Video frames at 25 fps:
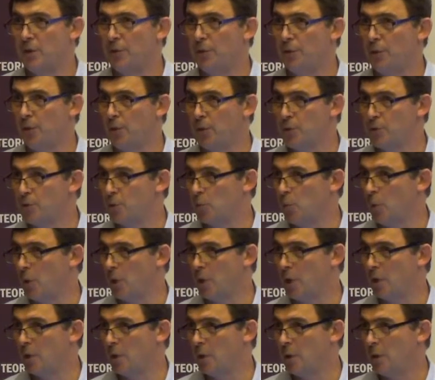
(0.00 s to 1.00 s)
those who
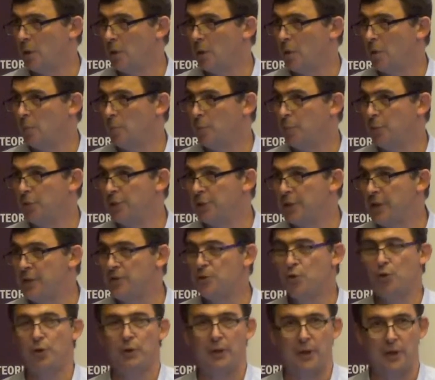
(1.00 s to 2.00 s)
are
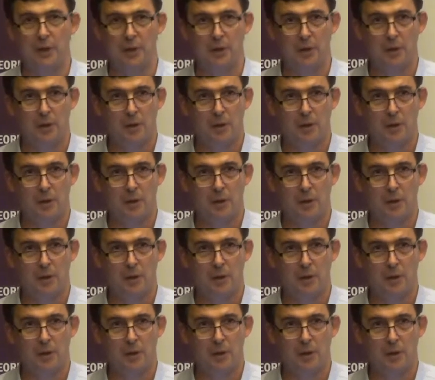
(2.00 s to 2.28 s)
potentially